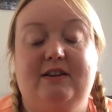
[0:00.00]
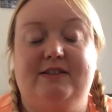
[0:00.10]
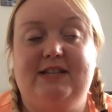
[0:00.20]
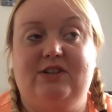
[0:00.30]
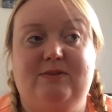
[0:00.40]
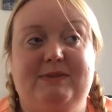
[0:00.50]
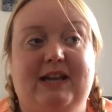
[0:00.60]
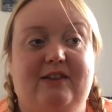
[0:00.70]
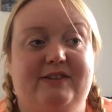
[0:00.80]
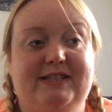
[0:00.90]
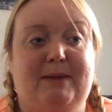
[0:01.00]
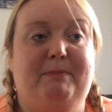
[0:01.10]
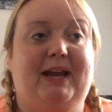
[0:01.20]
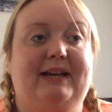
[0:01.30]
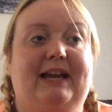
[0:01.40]
stitch them together and
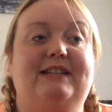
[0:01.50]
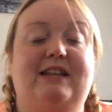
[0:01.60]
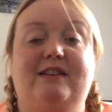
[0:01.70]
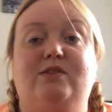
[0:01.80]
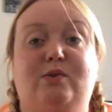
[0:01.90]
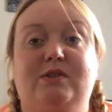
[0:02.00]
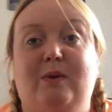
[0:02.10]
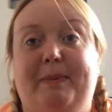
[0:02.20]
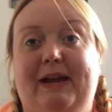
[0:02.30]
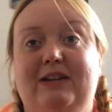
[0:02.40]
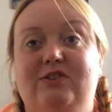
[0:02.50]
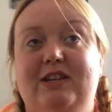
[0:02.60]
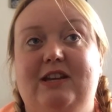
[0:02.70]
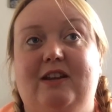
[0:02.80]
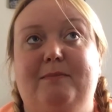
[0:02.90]
send blankets. And there's also a page
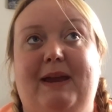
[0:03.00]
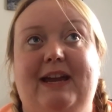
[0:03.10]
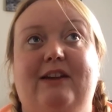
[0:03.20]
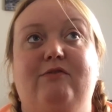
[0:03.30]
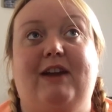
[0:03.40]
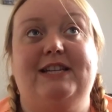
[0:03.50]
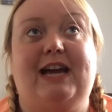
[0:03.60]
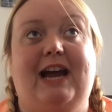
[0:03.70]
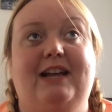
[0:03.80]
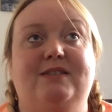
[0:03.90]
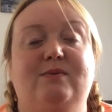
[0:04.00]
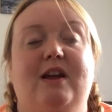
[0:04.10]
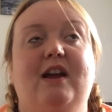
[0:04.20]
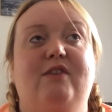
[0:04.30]
that you can make red hats